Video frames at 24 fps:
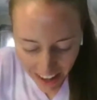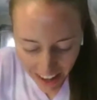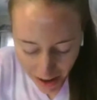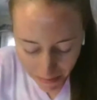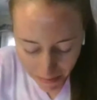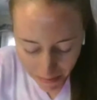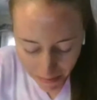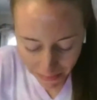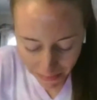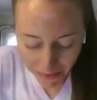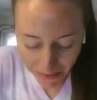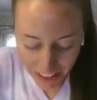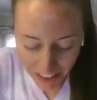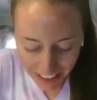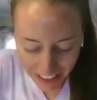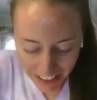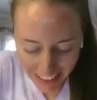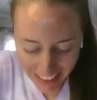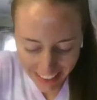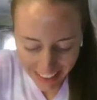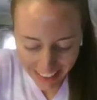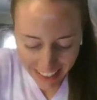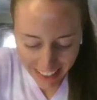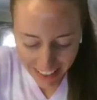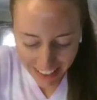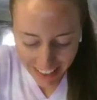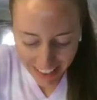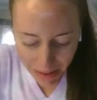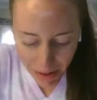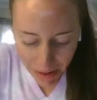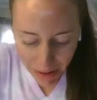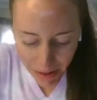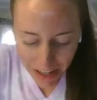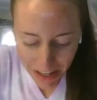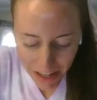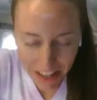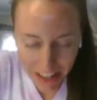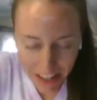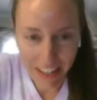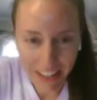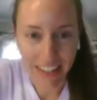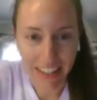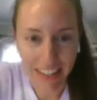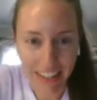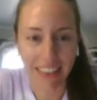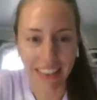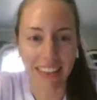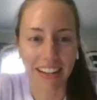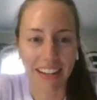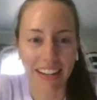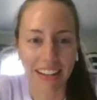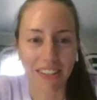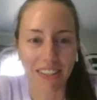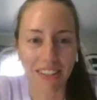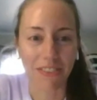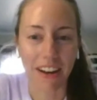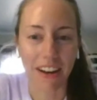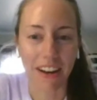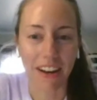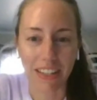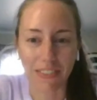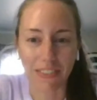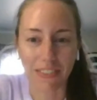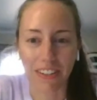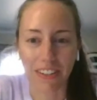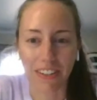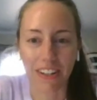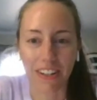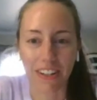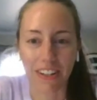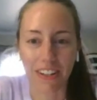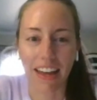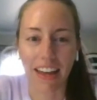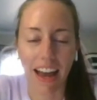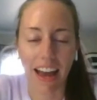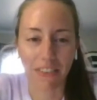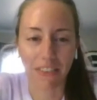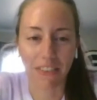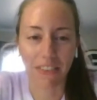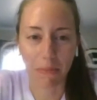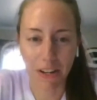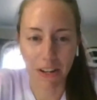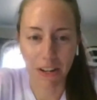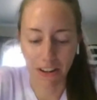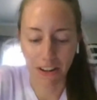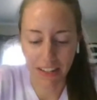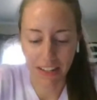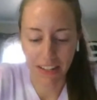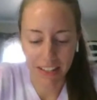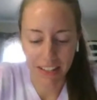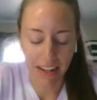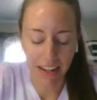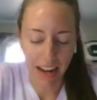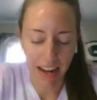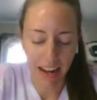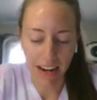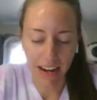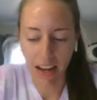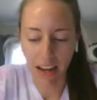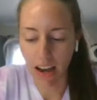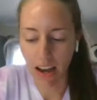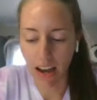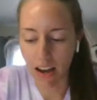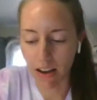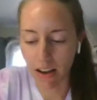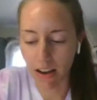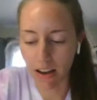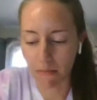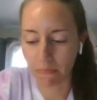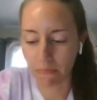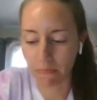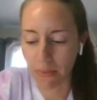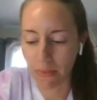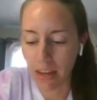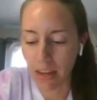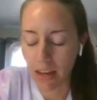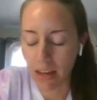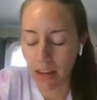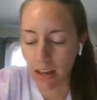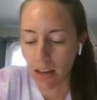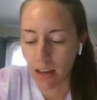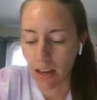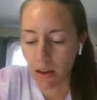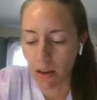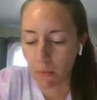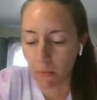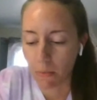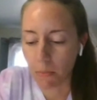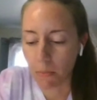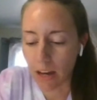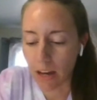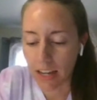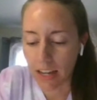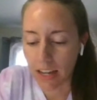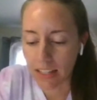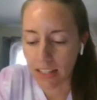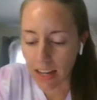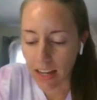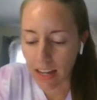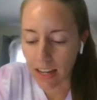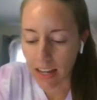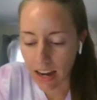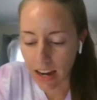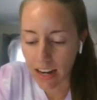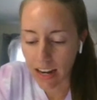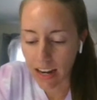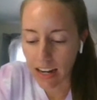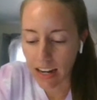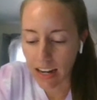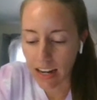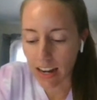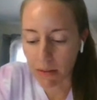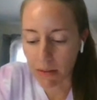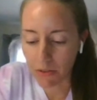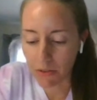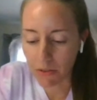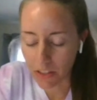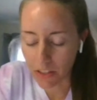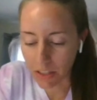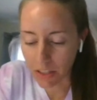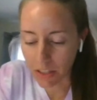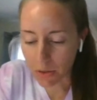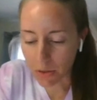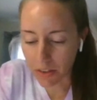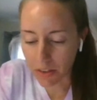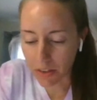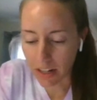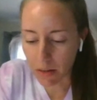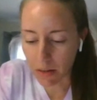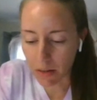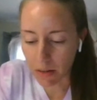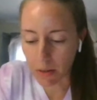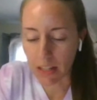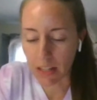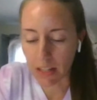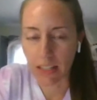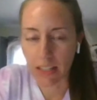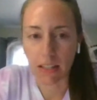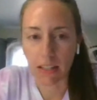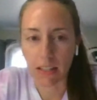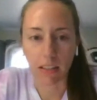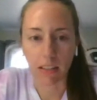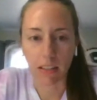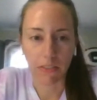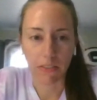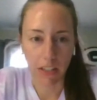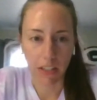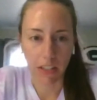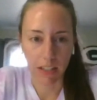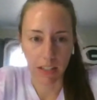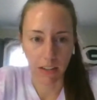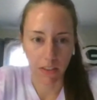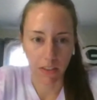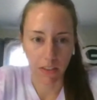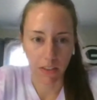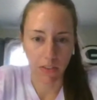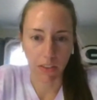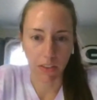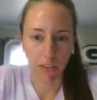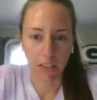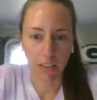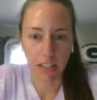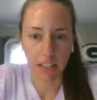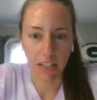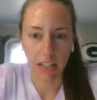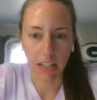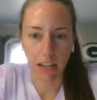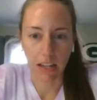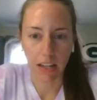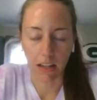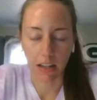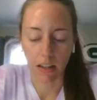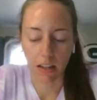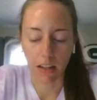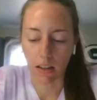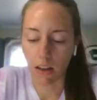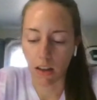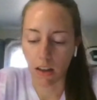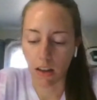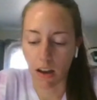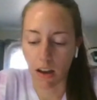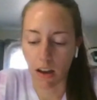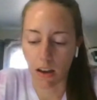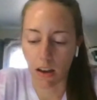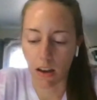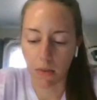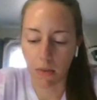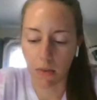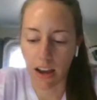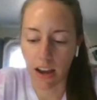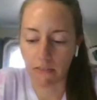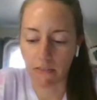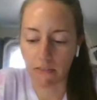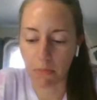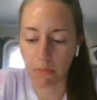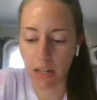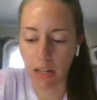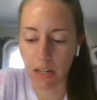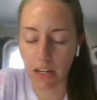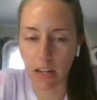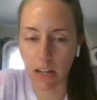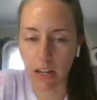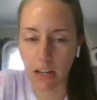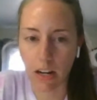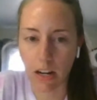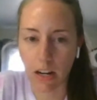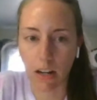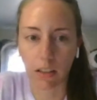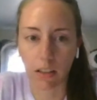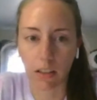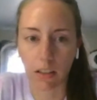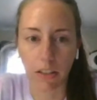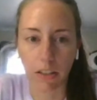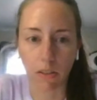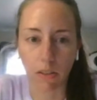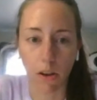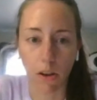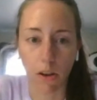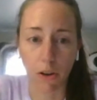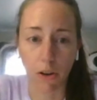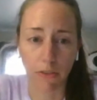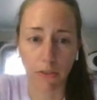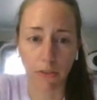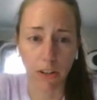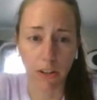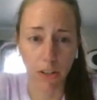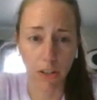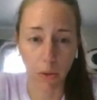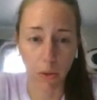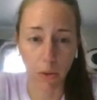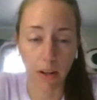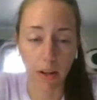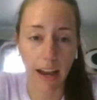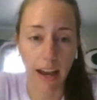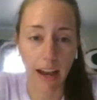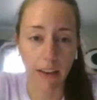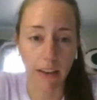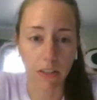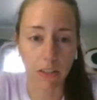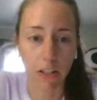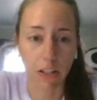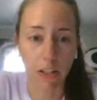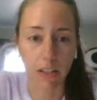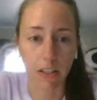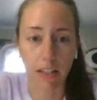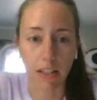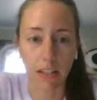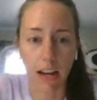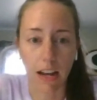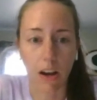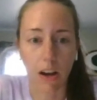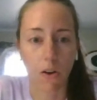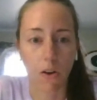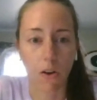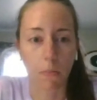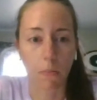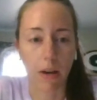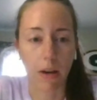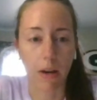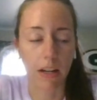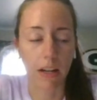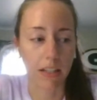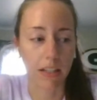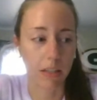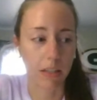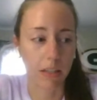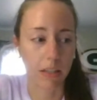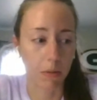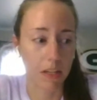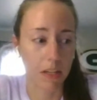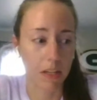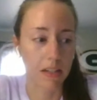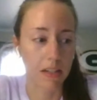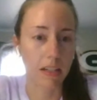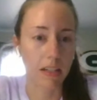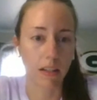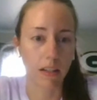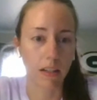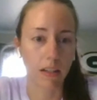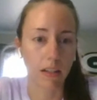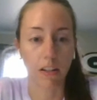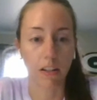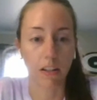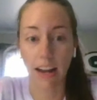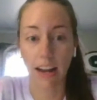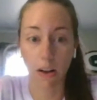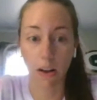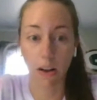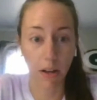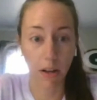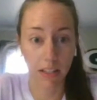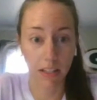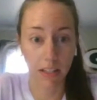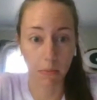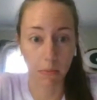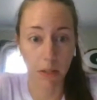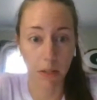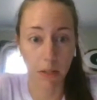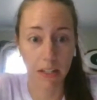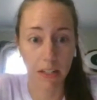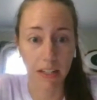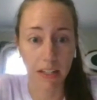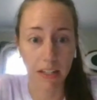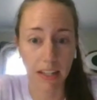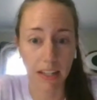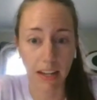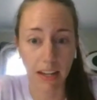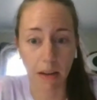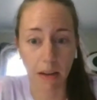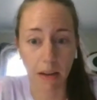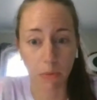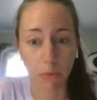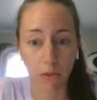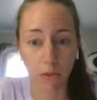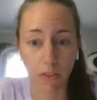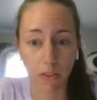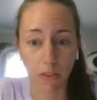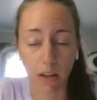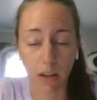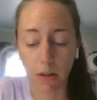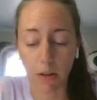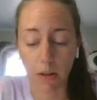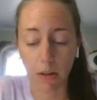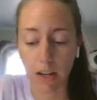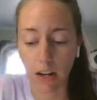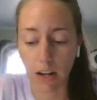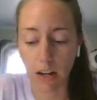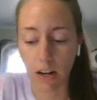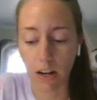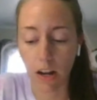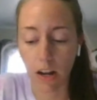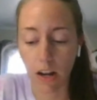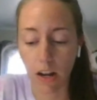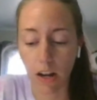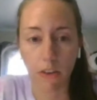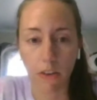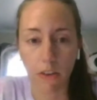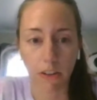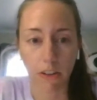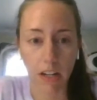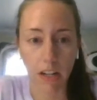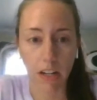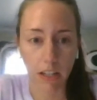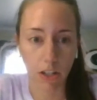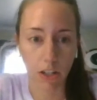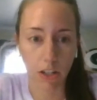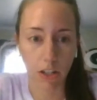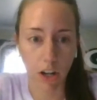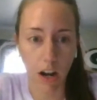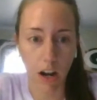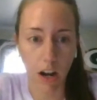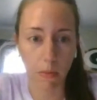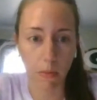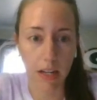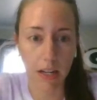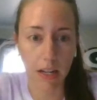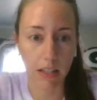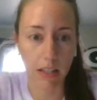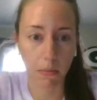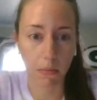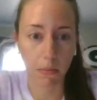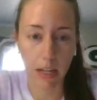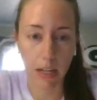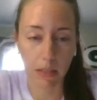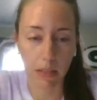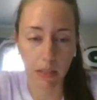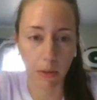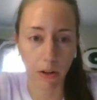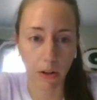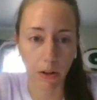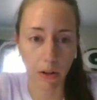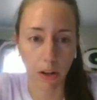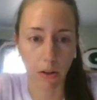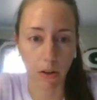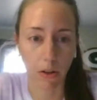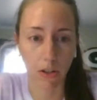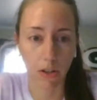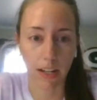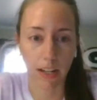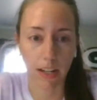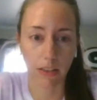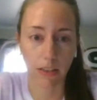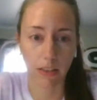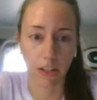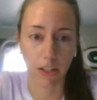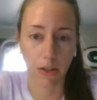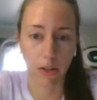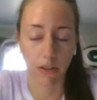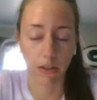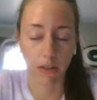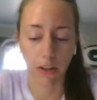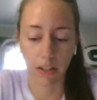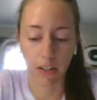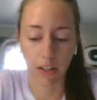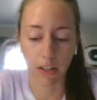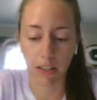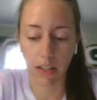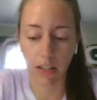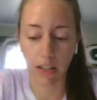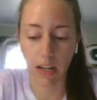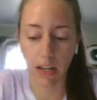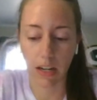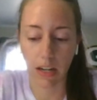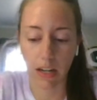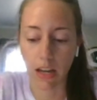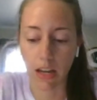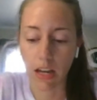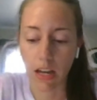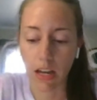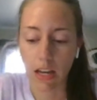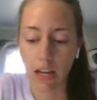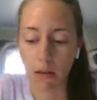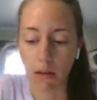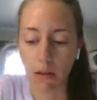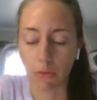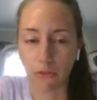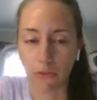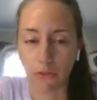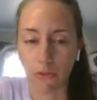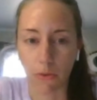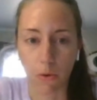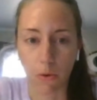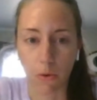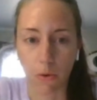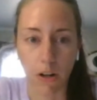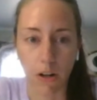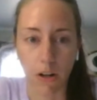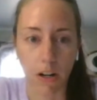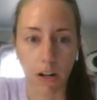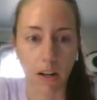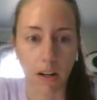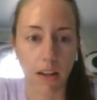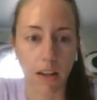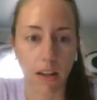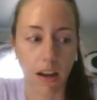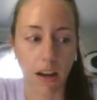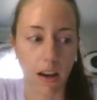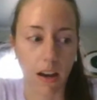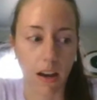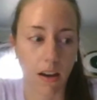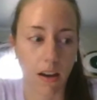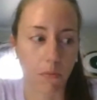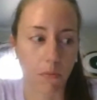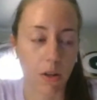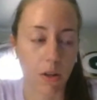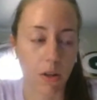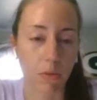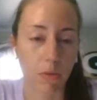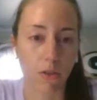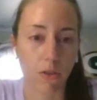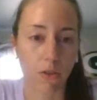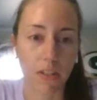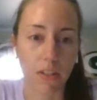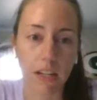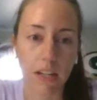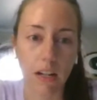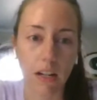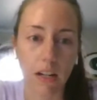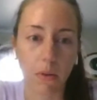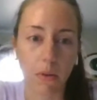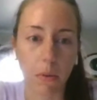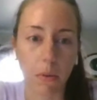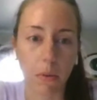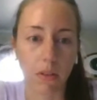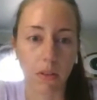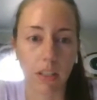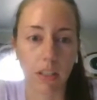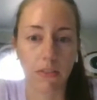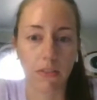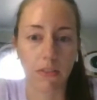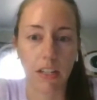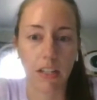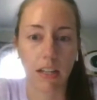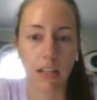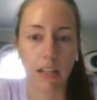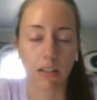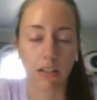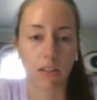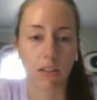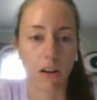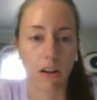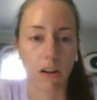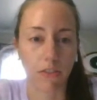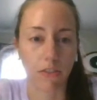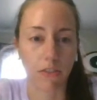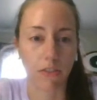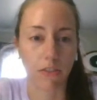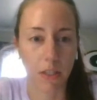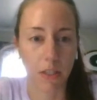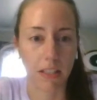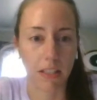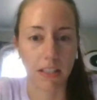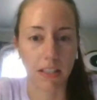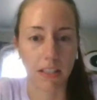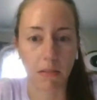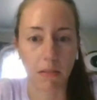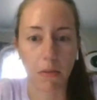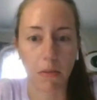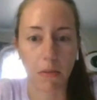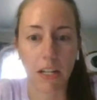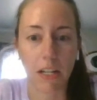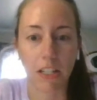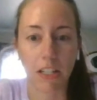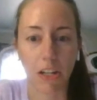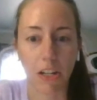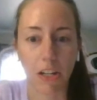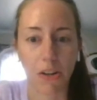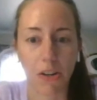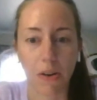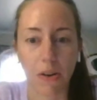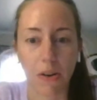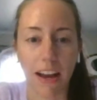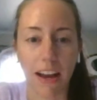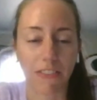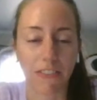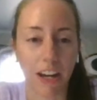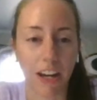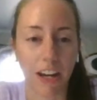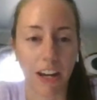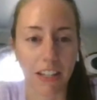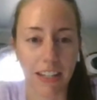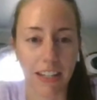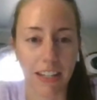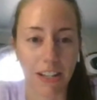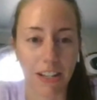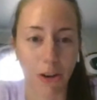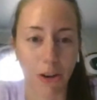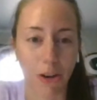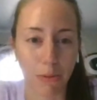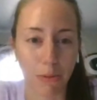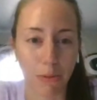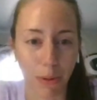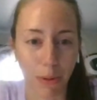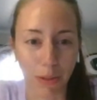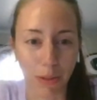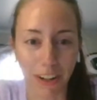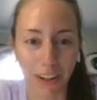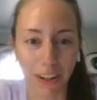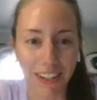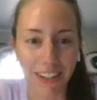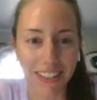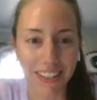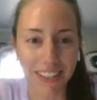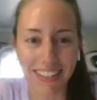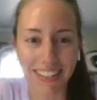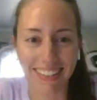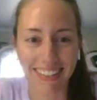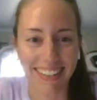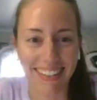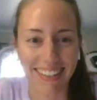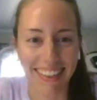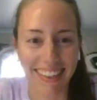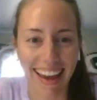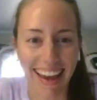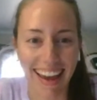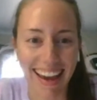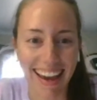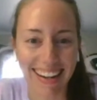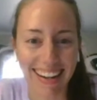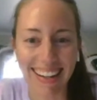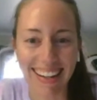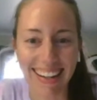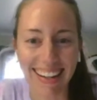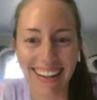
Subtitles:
I'm really excited to be here and thank you guys for having me on today. But I am a physical therapist living in Evansville, Indiana. I've been here a little over 2.5 years now. My husband, or now husband, and I moved up here for his job. He's a baseball coach at the university. Before we moved here, we were living in Starkville, Mississippi. So I've got to say, go Bulldogs on that.